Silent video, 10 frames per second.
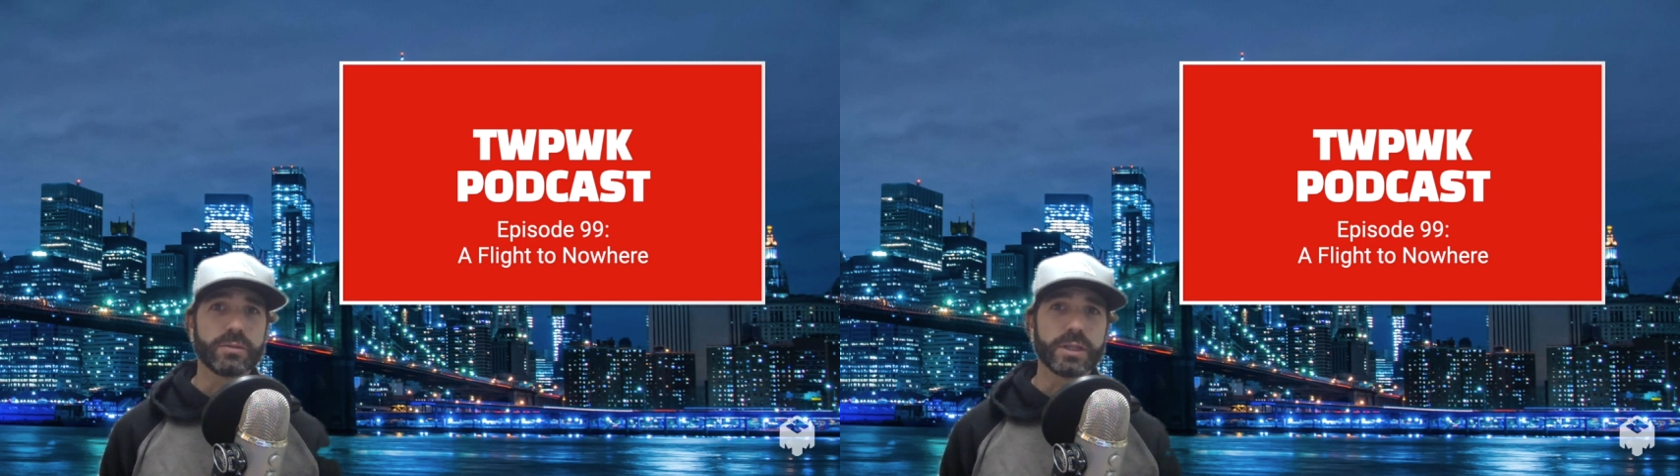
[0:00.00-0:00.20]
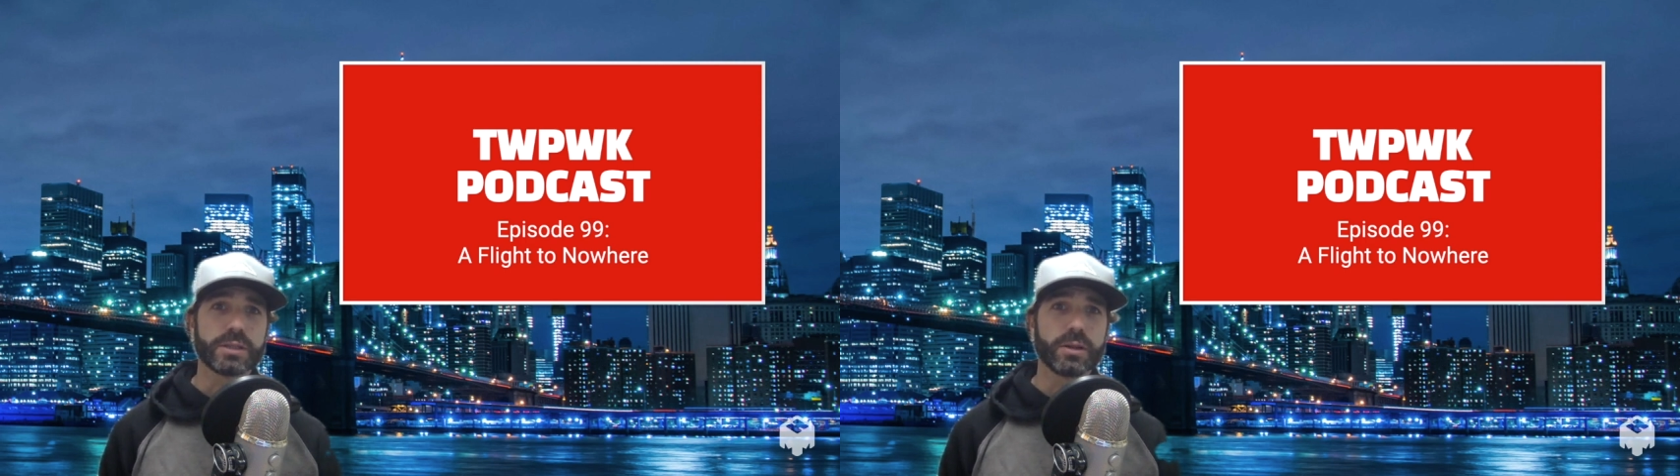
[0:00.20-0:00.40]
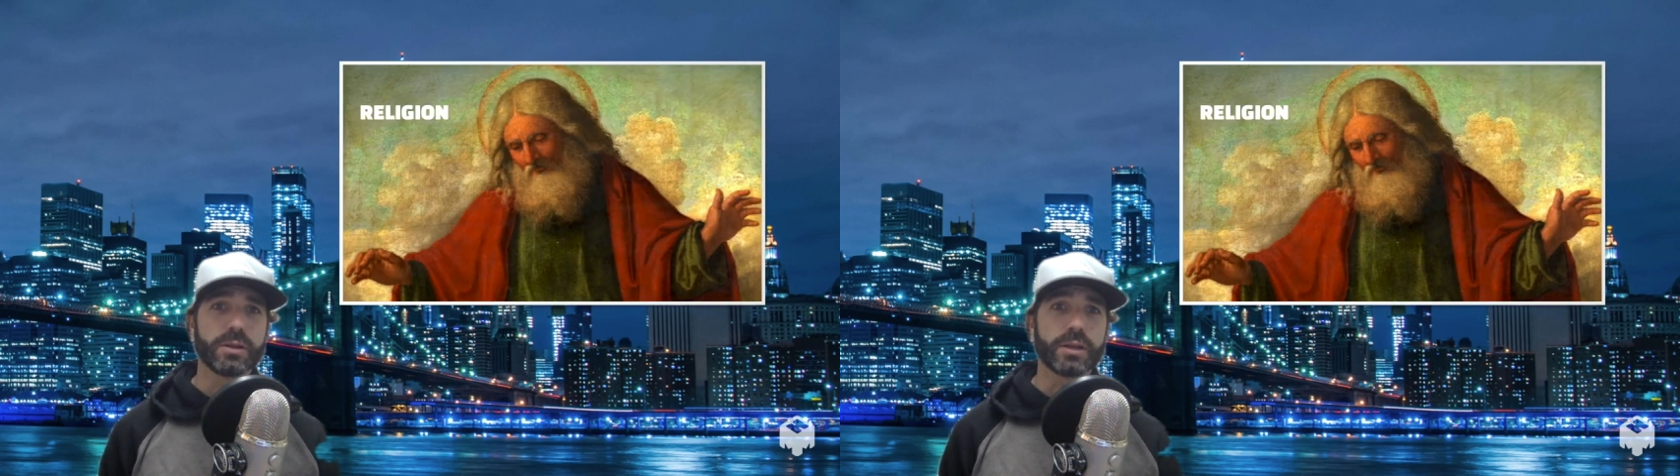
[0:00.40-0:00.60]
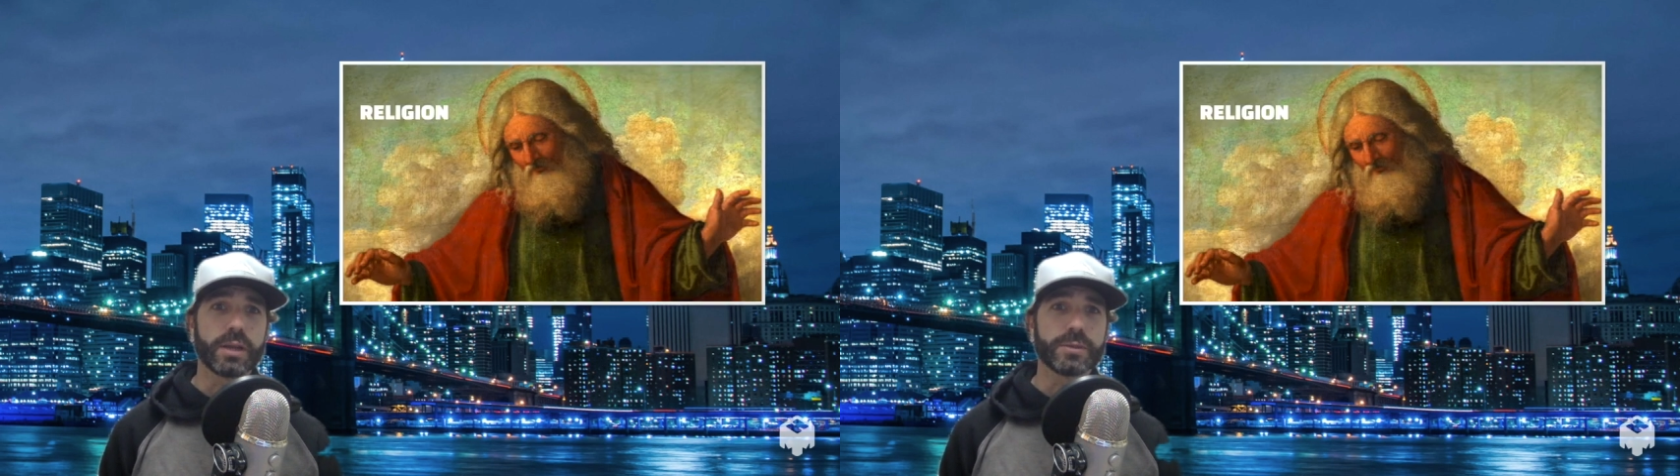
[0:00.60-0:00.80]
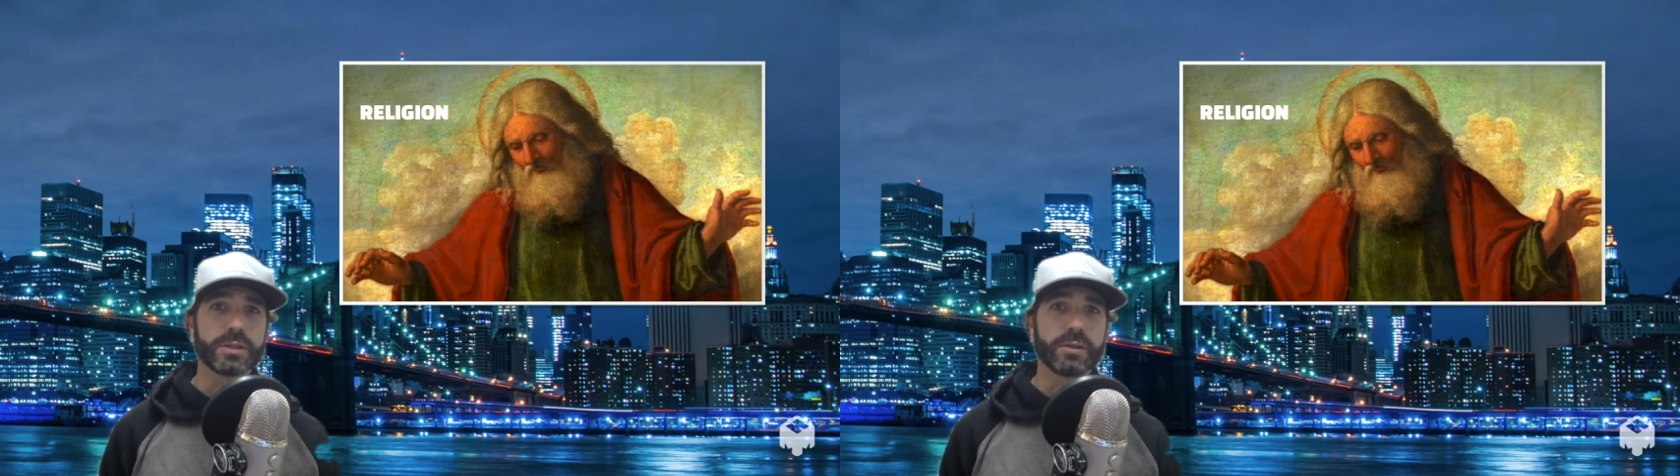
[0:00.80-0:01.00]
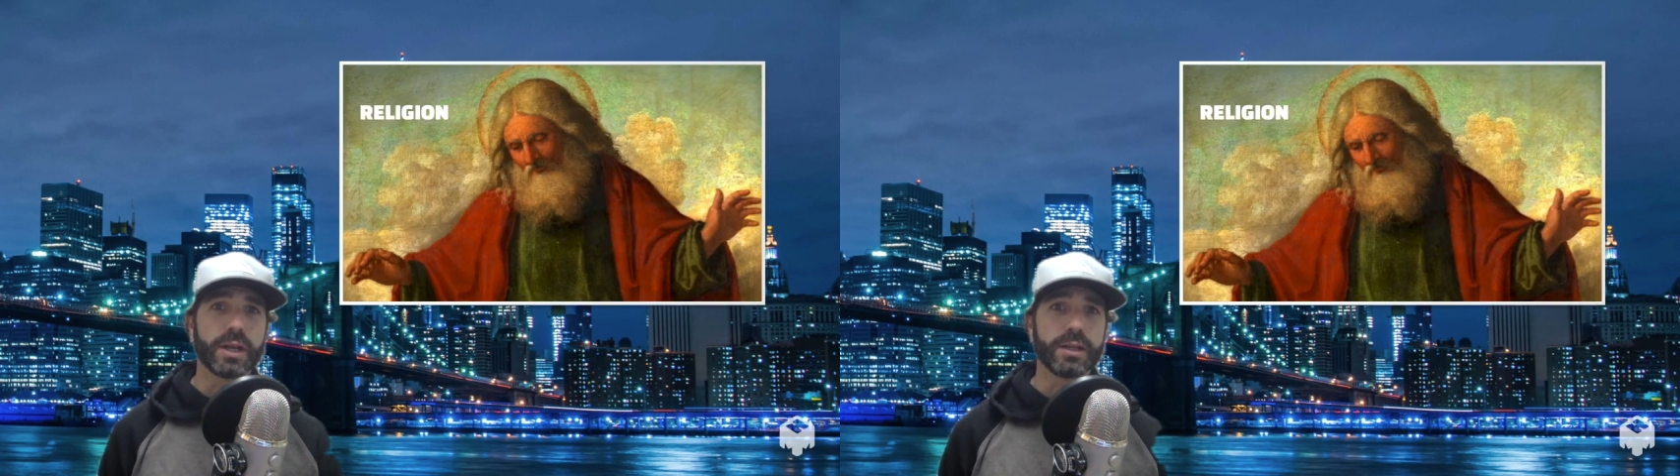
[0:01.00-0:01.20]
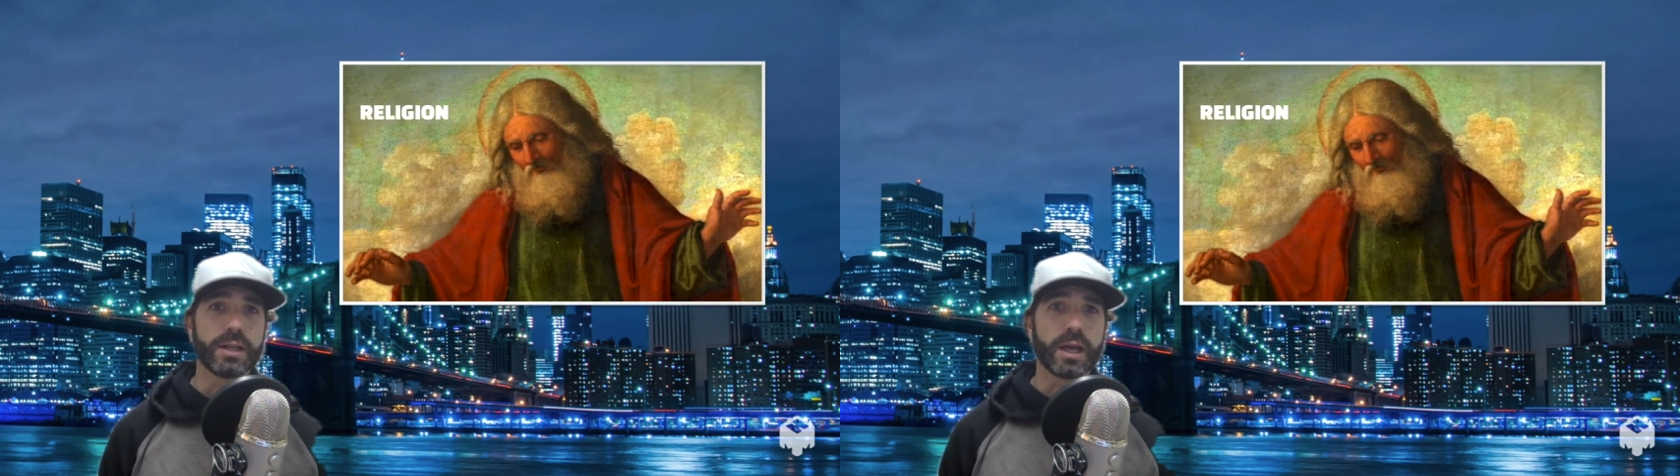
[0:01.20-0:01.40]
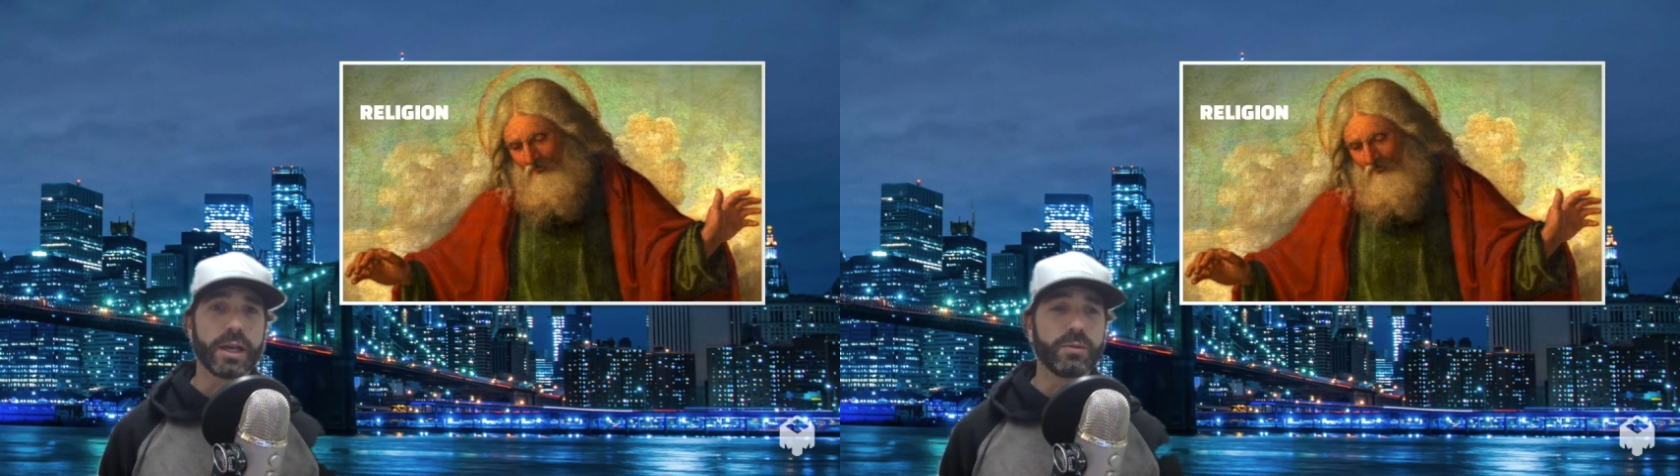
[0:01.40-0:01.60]
we started episode
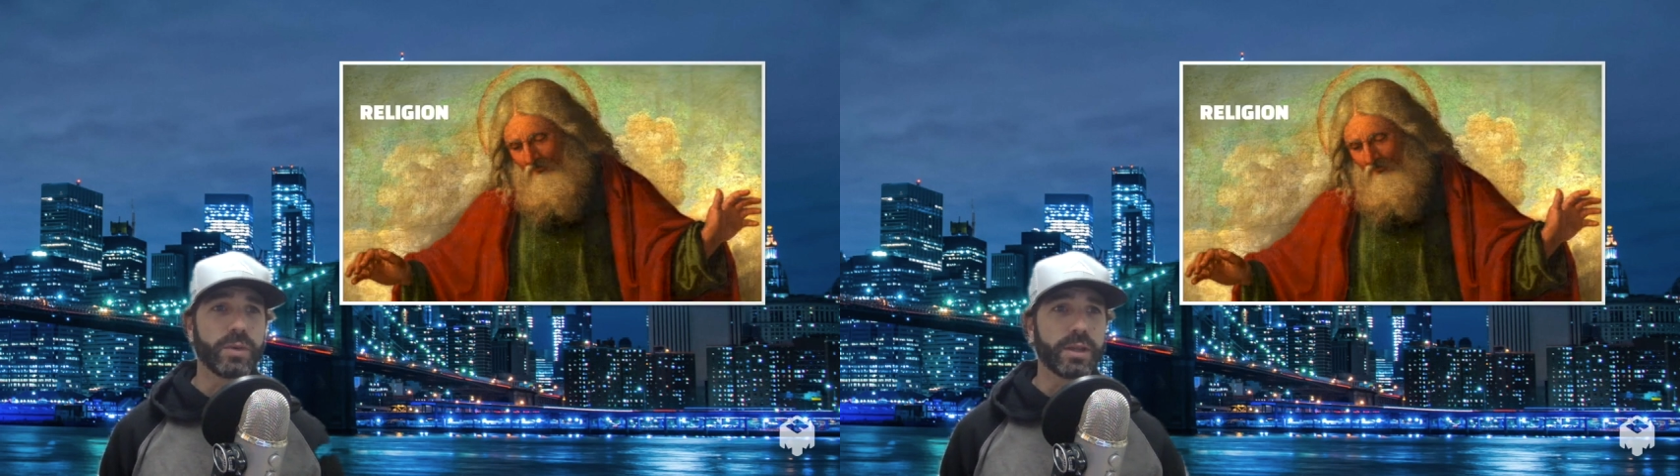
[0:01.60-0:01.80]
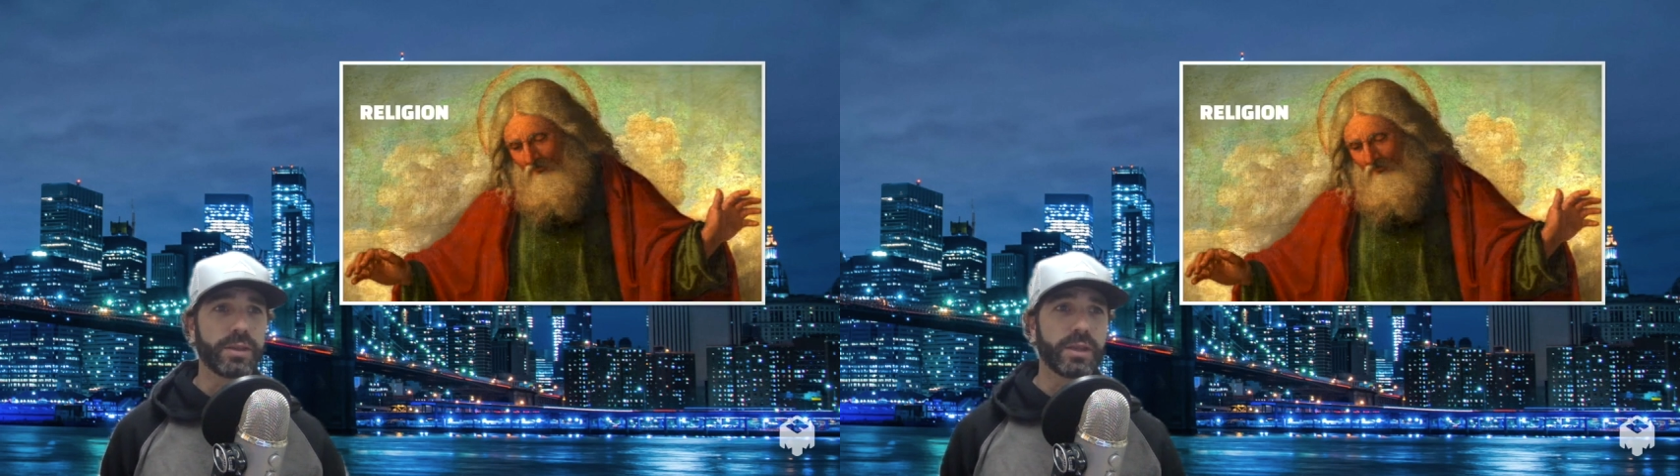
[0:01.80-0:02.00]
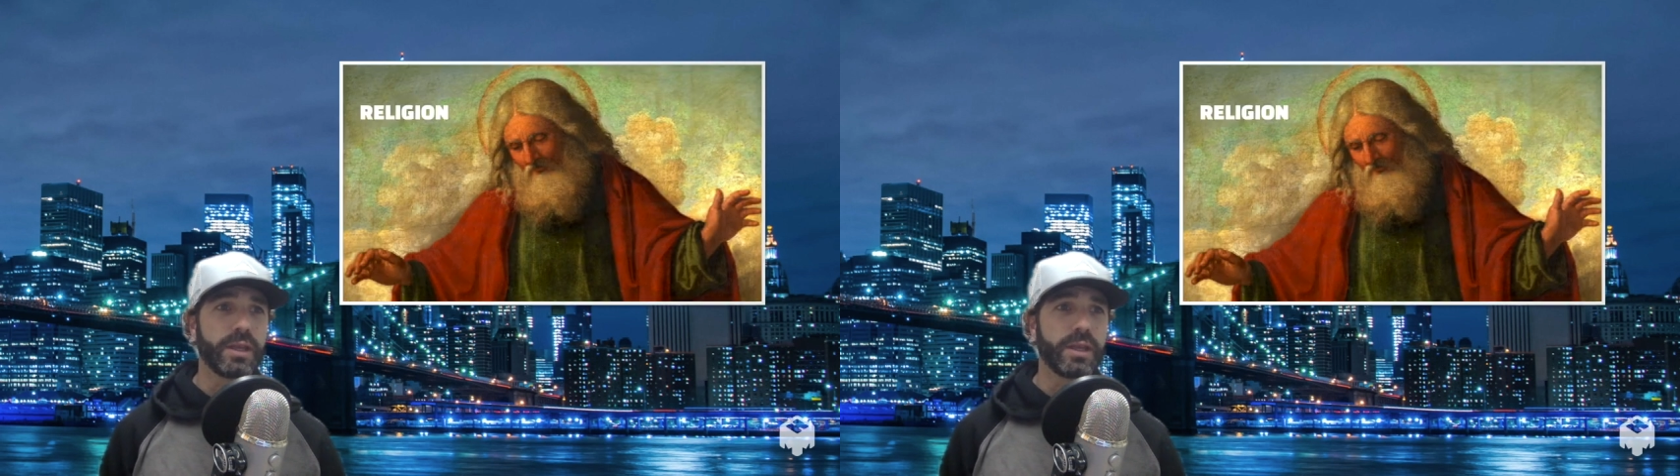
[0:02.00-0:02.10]
99 with